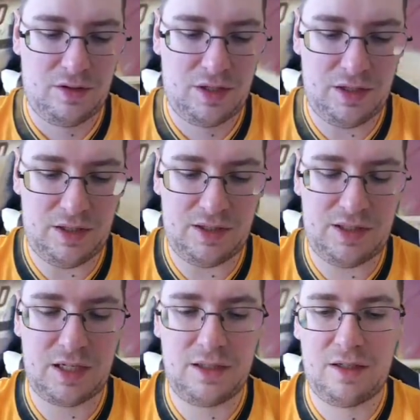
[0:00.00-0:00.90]
Okay, the
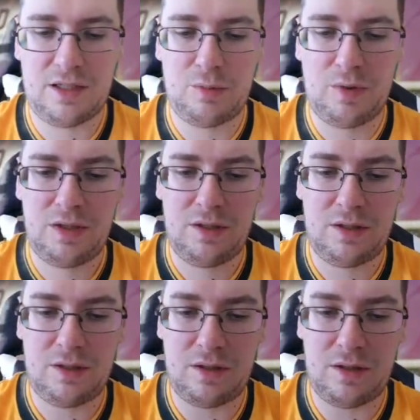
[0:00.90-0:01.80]
second last one,
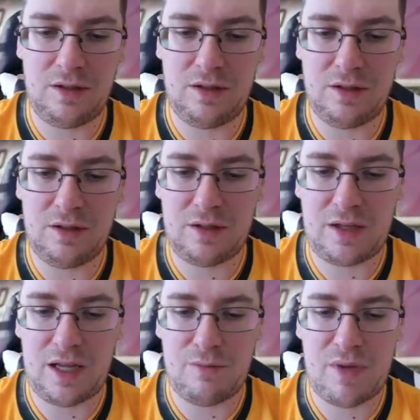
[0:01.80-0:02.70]

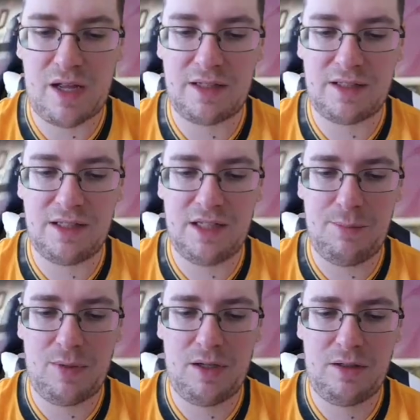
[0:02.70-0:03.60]
a Man City
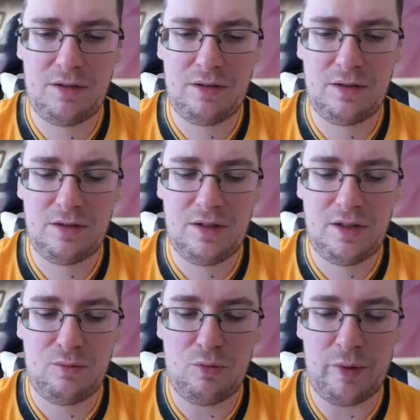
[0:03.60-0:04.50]
player.
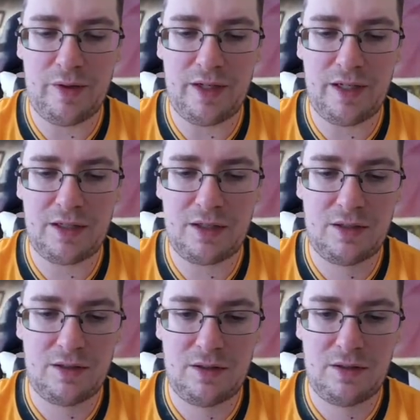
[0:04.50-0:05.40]
What are we going to get?
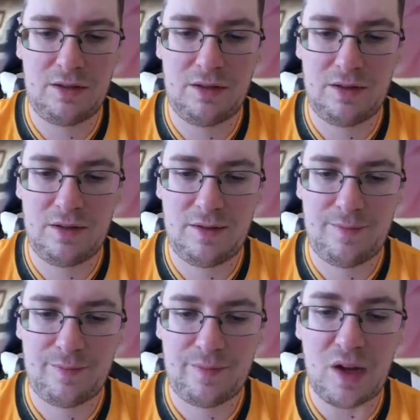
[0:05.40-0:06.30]

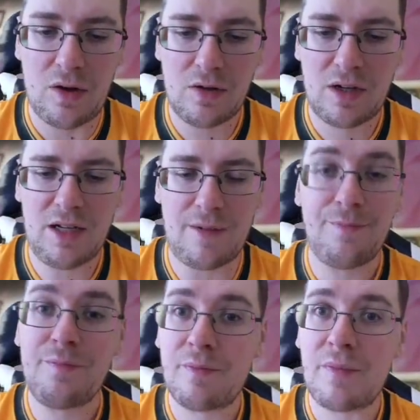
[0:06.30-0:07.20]
Okay,
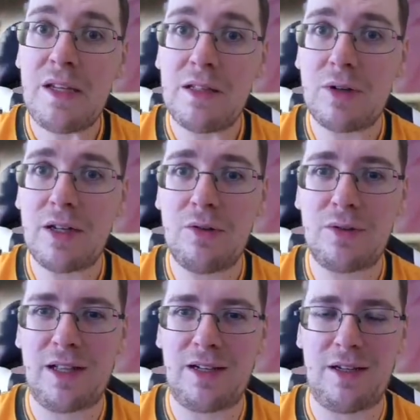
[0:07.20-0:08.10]
looking
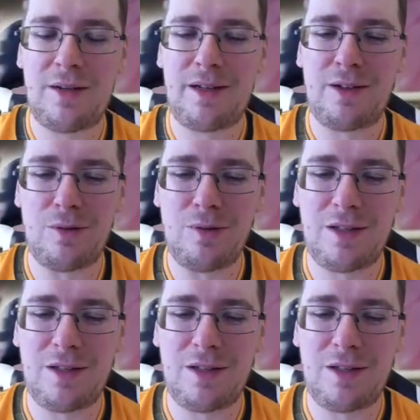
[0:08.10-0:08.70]
good that you know, all